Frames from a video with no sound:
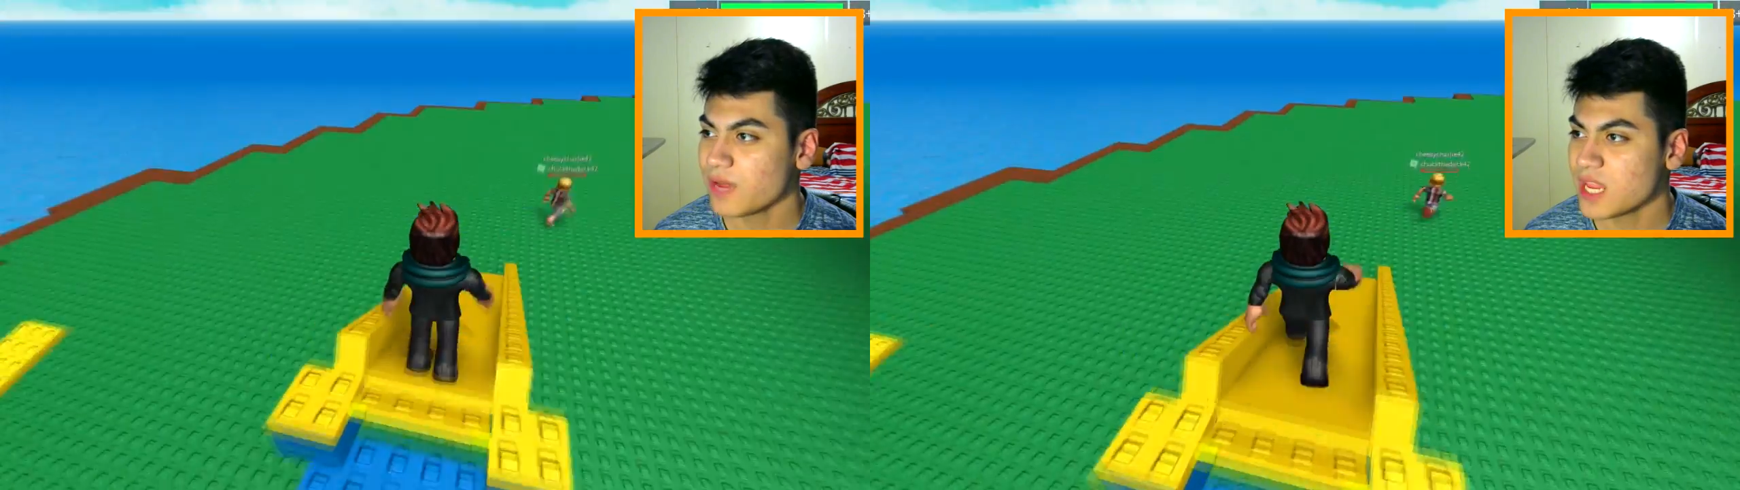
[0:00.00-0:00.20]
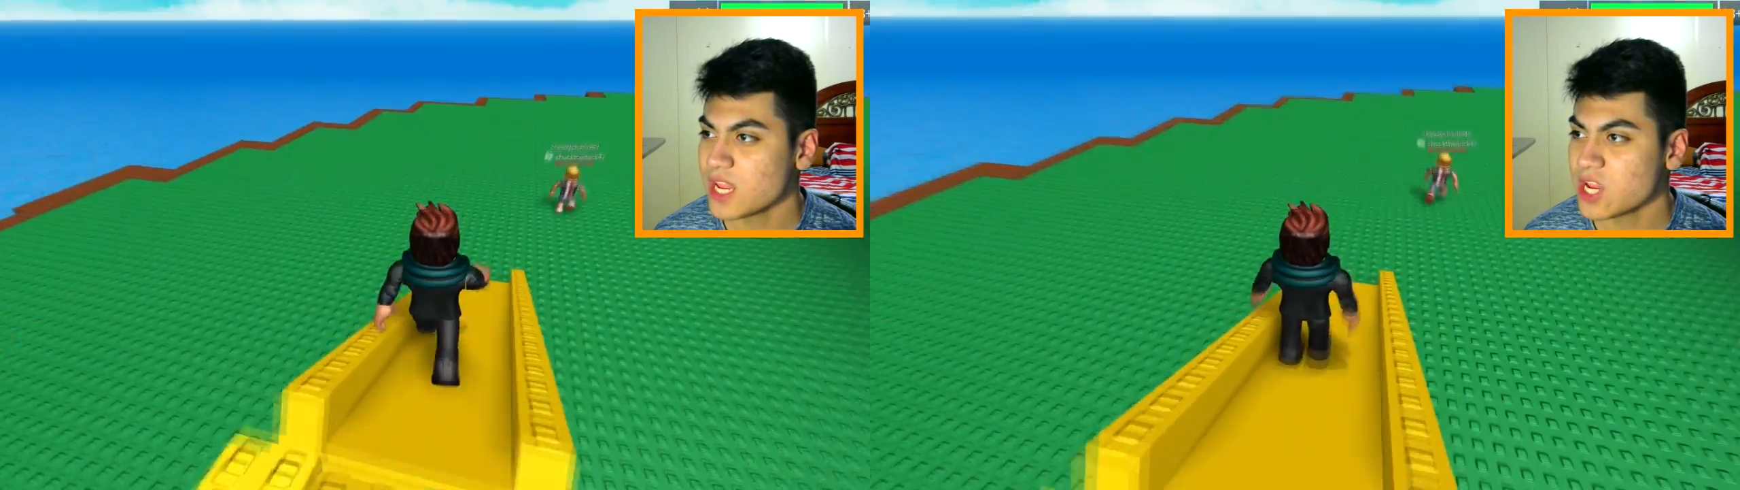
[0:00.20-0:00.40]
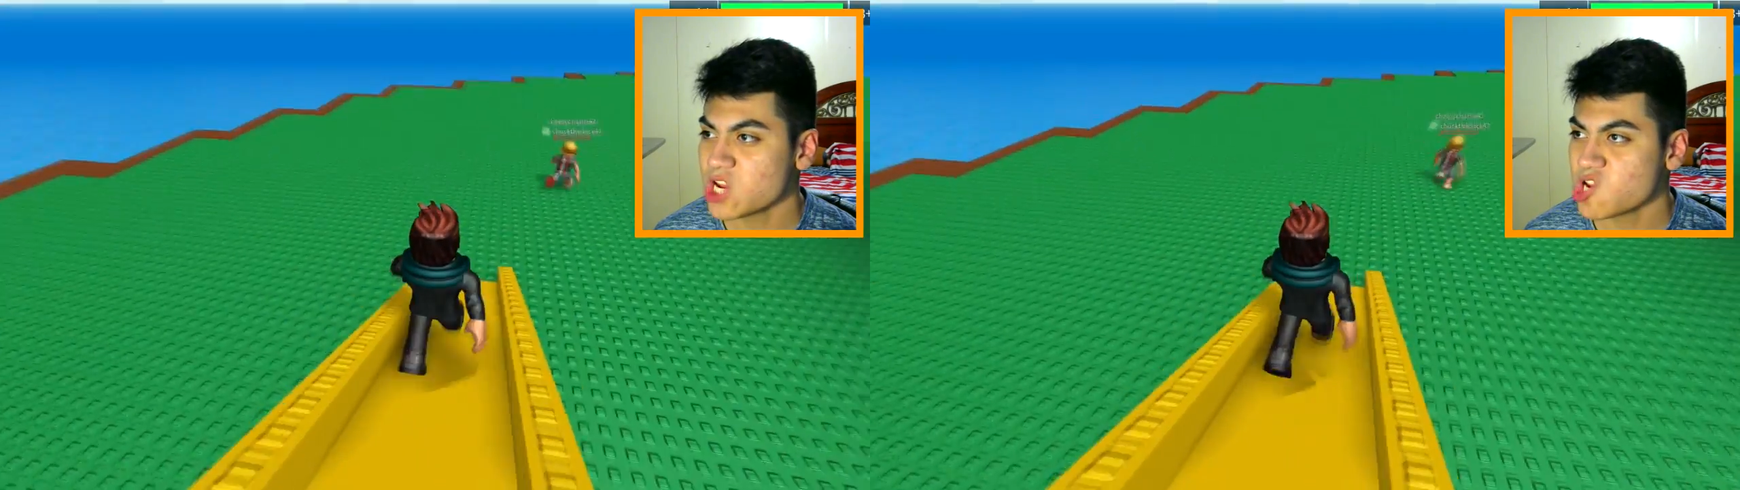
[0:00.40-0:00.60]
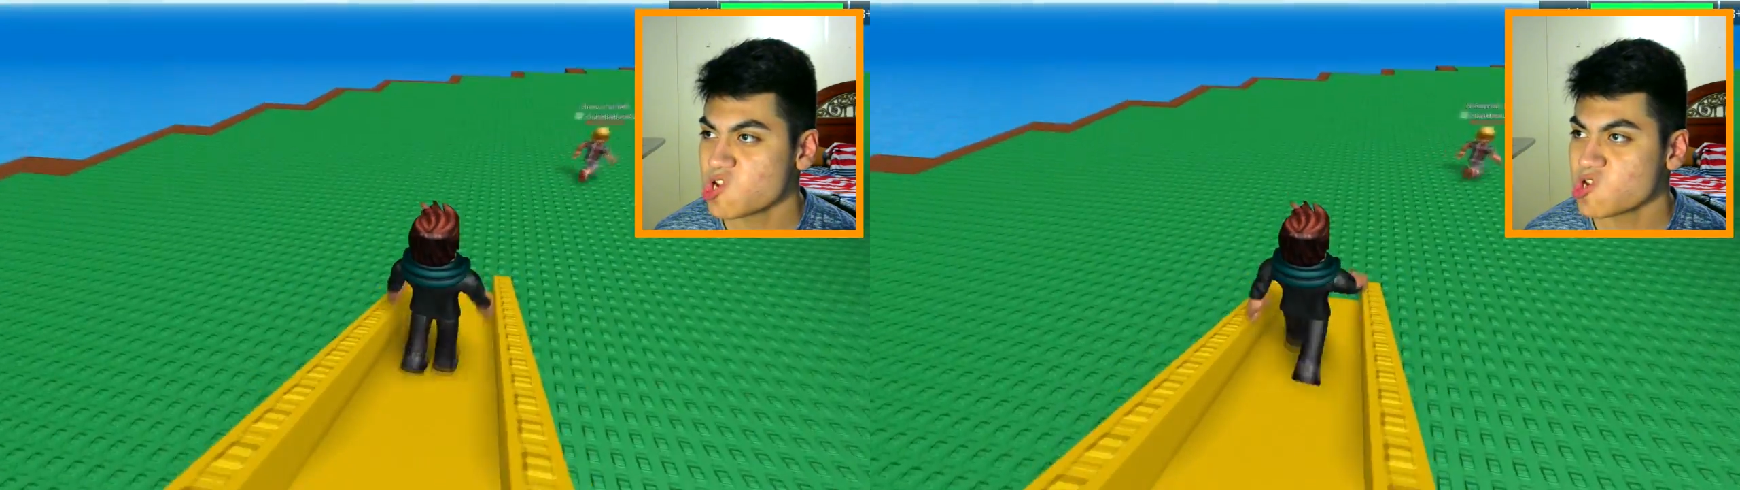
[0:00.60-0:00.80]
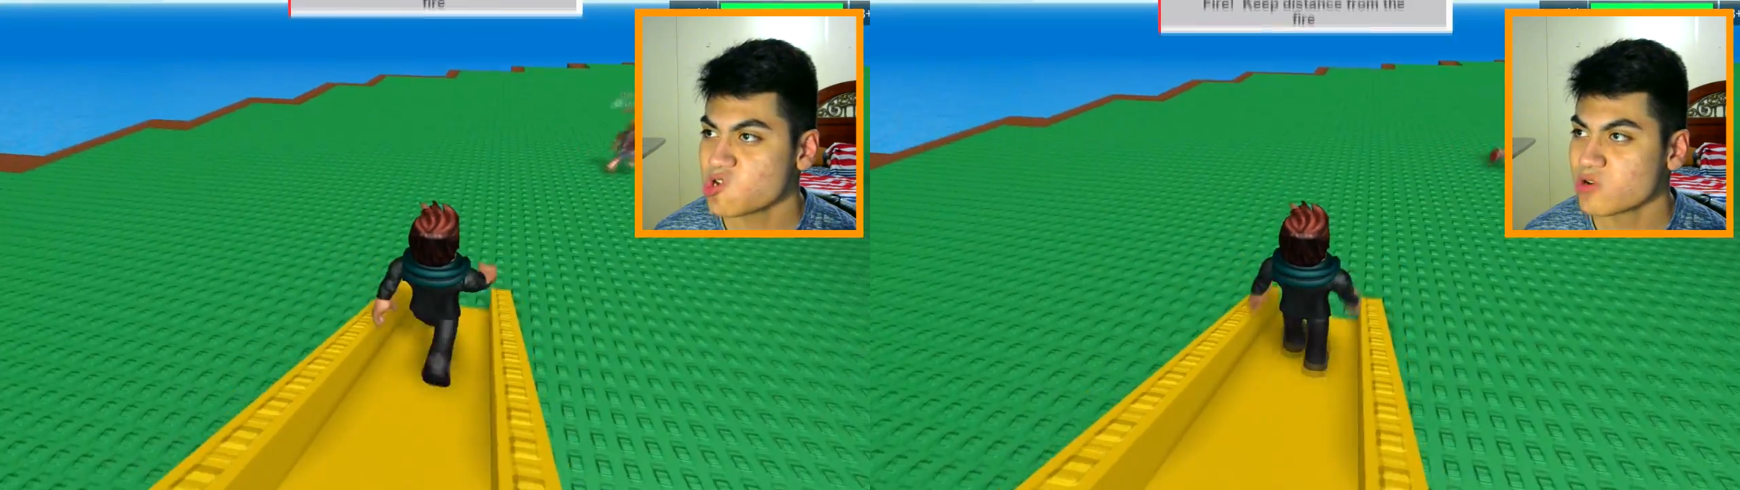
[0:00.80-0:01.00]

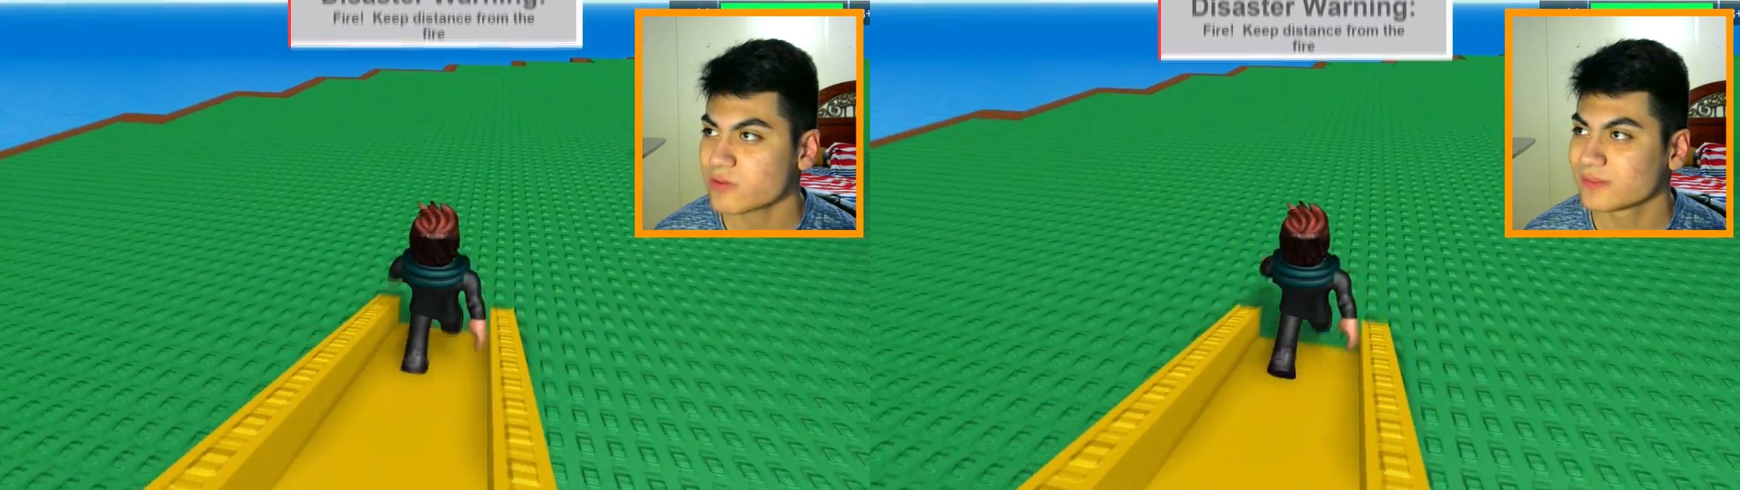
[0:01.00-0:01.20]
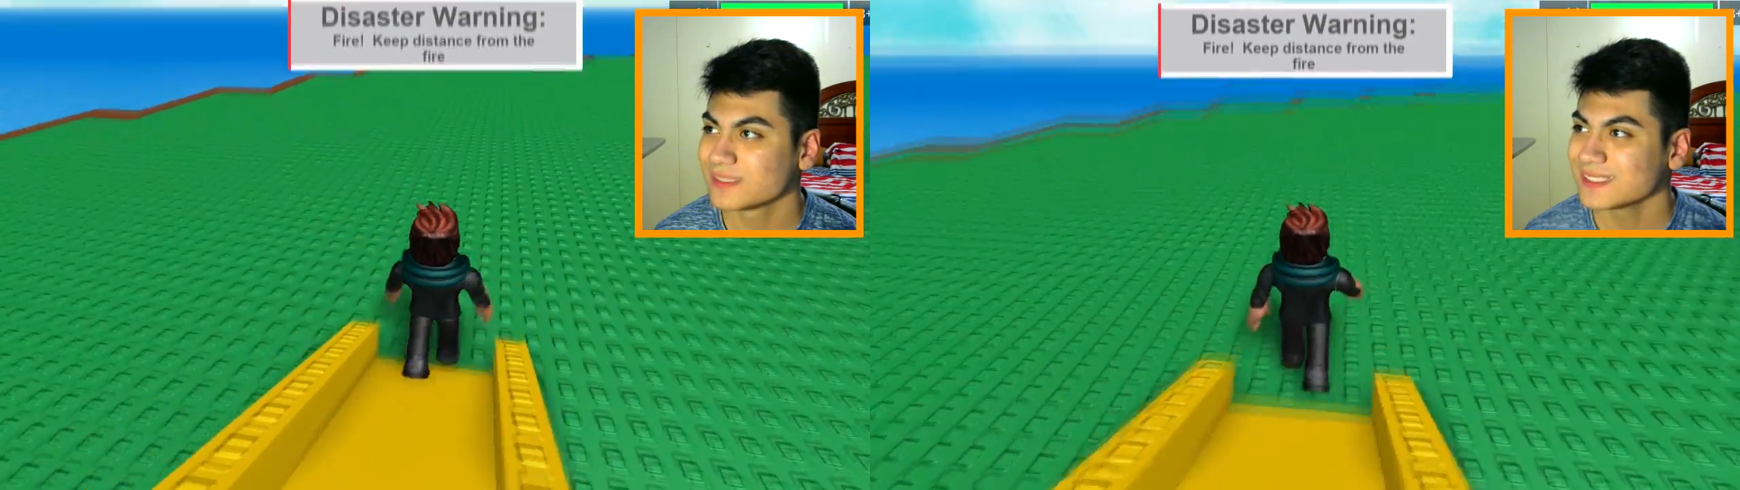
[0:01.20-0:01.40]
here.